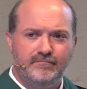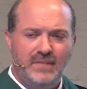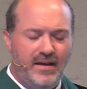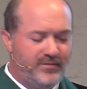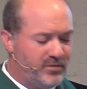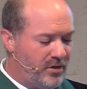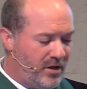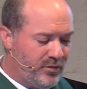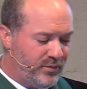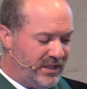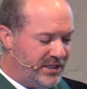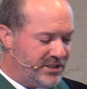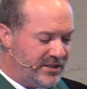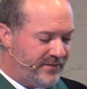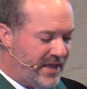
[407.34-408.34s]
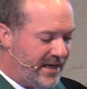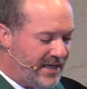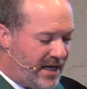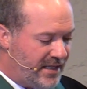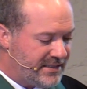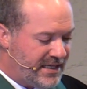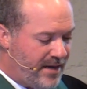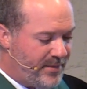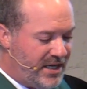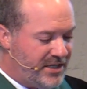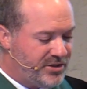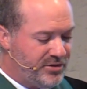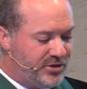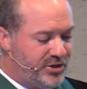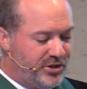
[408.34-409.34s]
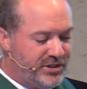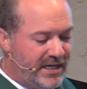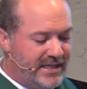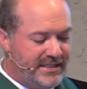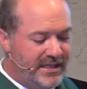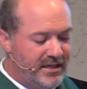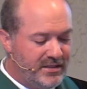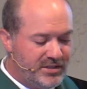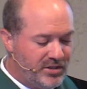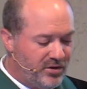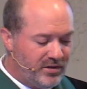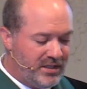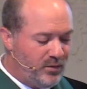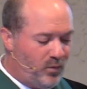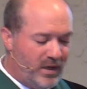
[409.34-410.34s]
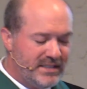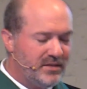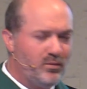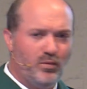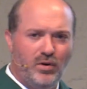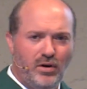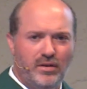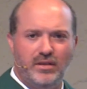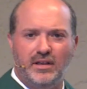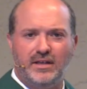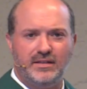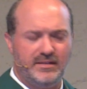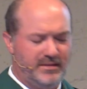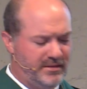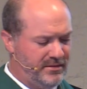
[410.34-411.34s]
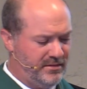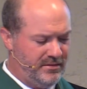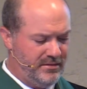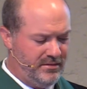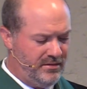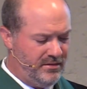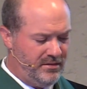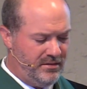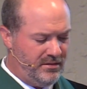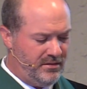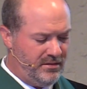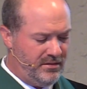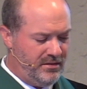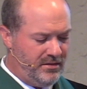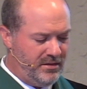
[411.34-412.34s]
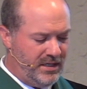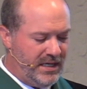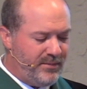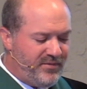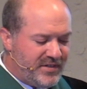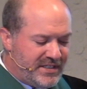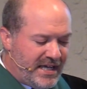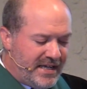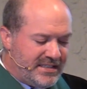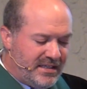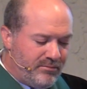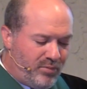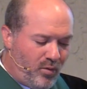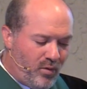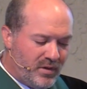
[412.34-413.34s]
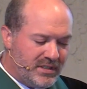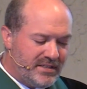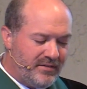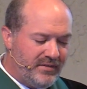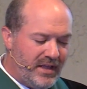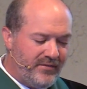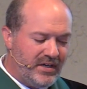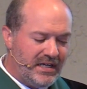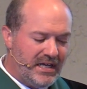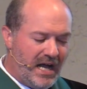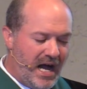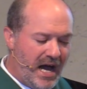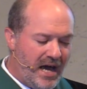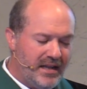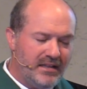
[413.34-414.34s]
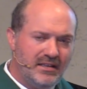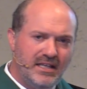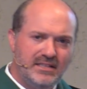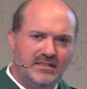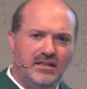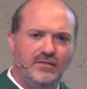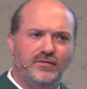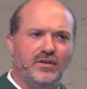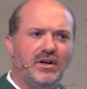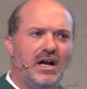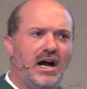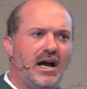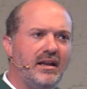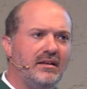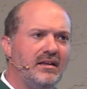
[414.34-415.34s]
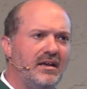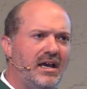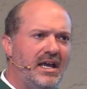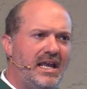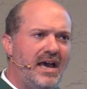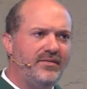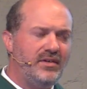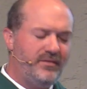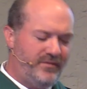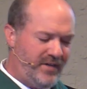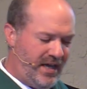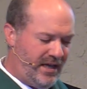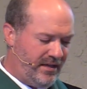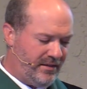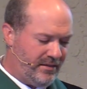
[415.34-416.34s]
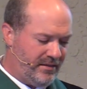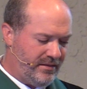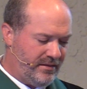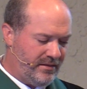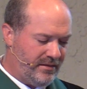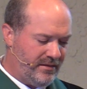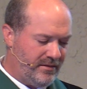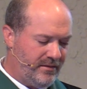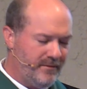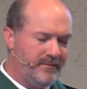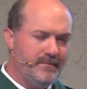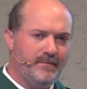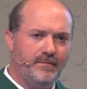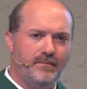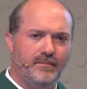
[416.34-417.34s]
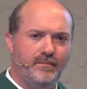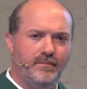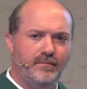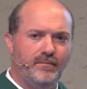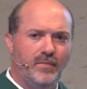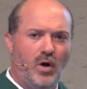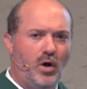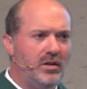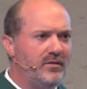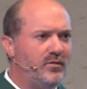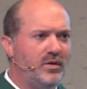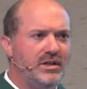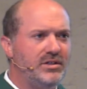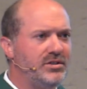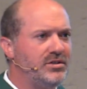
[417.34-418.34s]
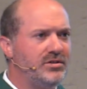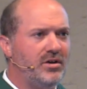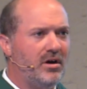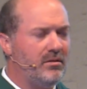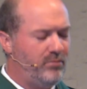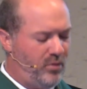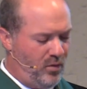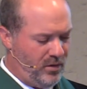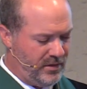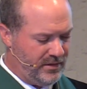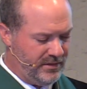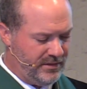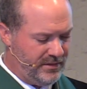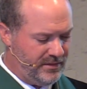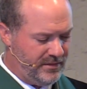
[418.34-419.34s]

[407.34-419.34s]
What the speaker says: After all, the religion of that non-denominational church I attended certainly wasn't worthless. It emphasized the importance of loving God and listening for God and having faith, all of which are important.